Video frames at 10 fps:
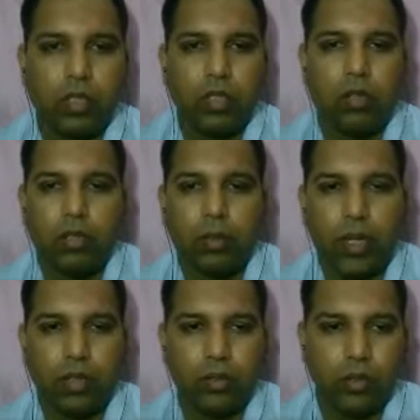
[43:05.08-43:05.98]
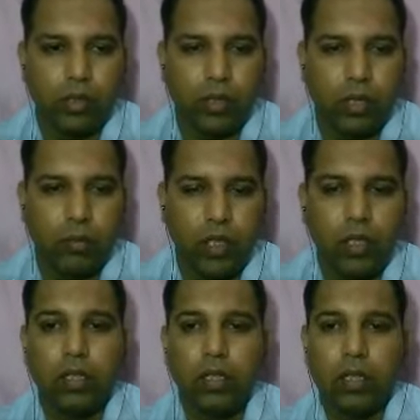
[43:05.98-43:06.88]
or the pathogens are being
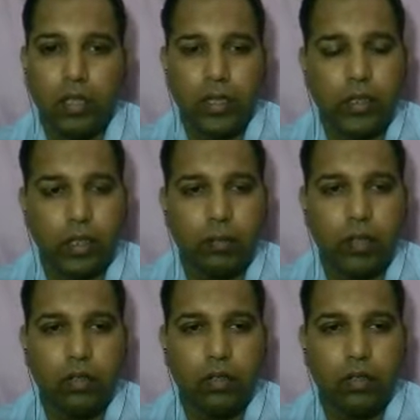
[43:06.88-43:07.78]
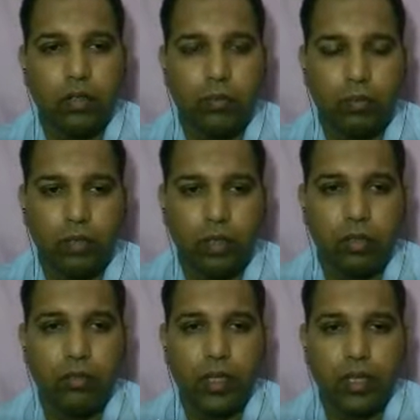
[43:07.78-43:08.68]
examined or
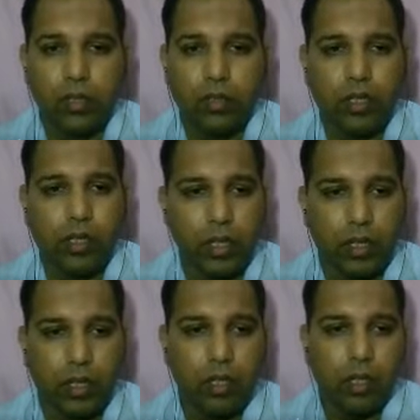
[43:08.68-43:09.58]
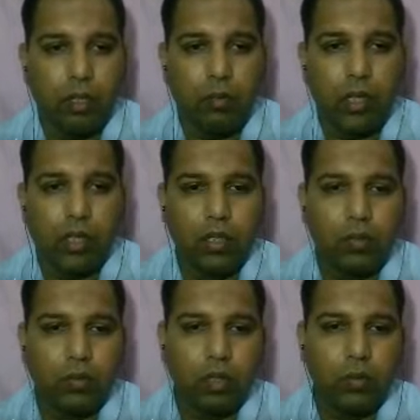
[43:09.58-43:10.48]
being studied.
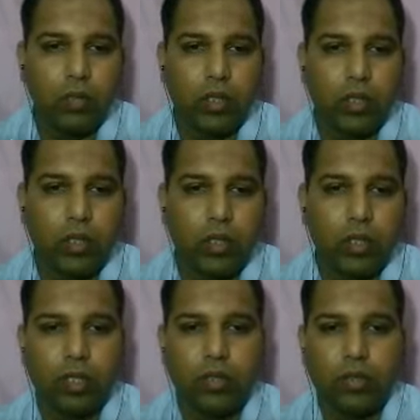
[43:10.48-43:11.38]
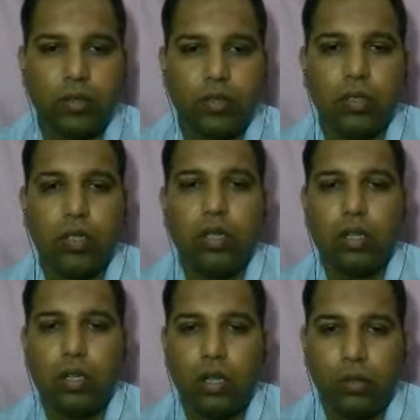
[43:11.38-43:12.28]
BSL-4 laboratories should
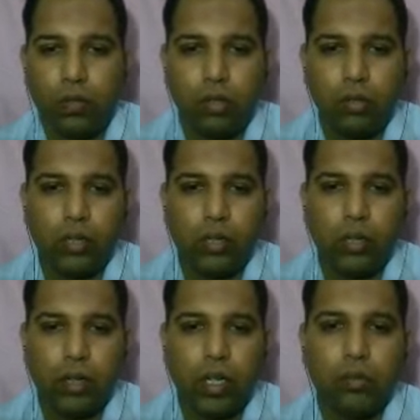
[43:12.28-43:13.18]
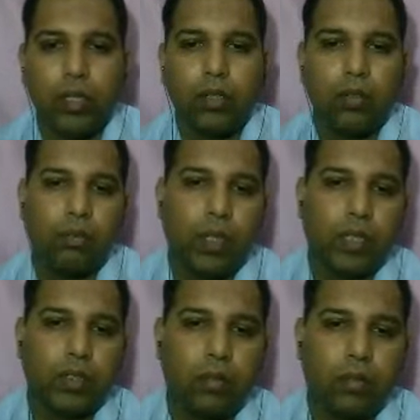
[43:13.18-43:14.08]
follow the requirement of
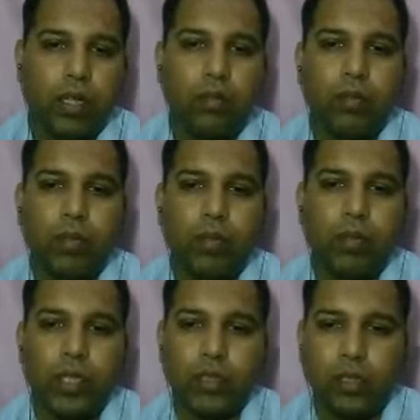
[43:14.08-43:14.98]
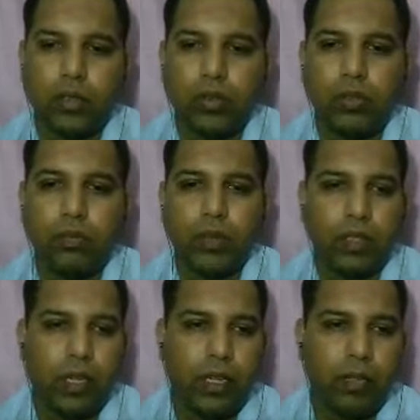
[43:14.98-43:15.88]
BSL-1, BSL-2,
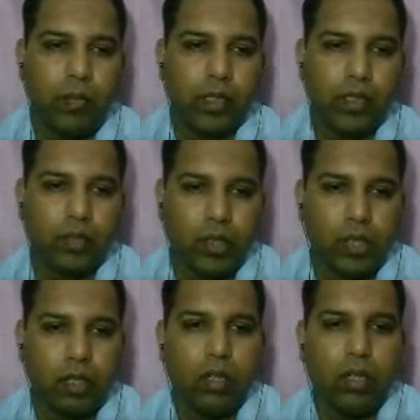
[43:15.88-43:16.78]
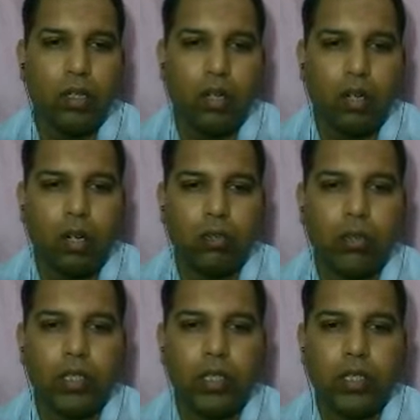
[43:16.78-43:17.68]
and BSL-3, along
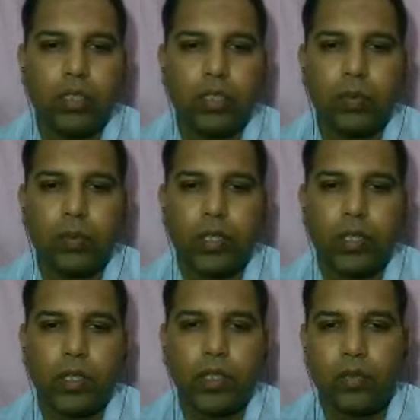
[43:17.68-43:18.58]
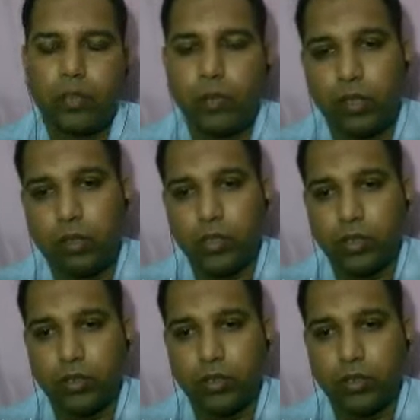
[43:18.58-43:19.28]
with additional specific precautions.